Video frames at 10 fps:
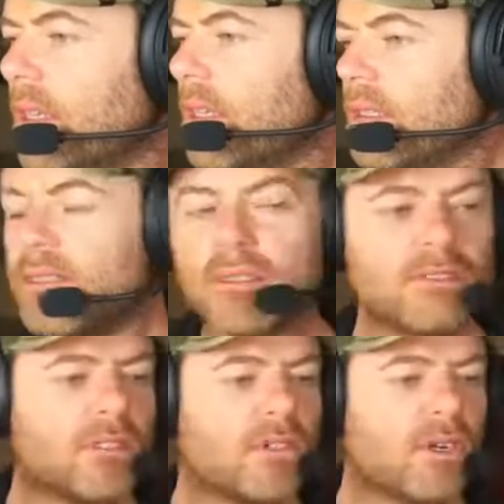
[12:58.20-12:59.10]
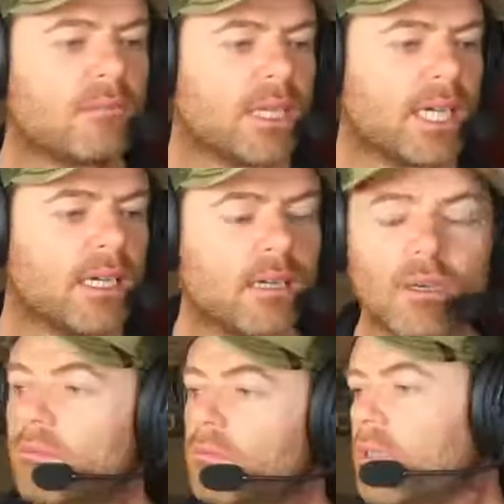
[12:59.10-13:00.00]
So I've just dropped that.
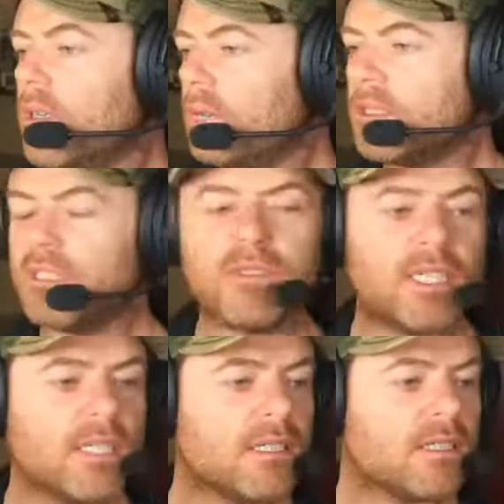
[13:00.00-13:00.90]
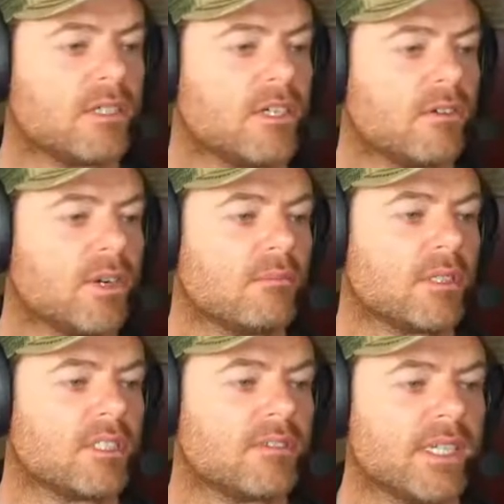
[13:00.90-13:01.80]
Oh, Omnisphere. Good old
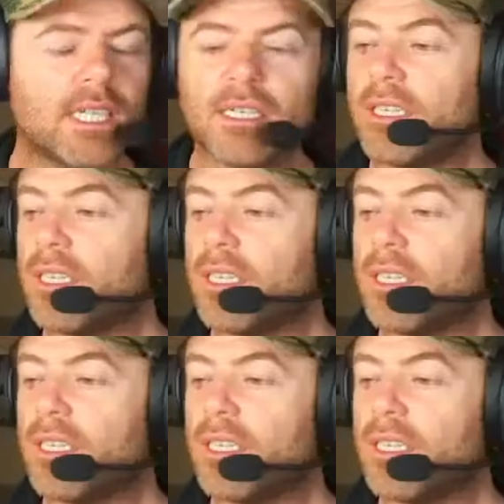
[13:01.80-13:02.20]
Omnisphere.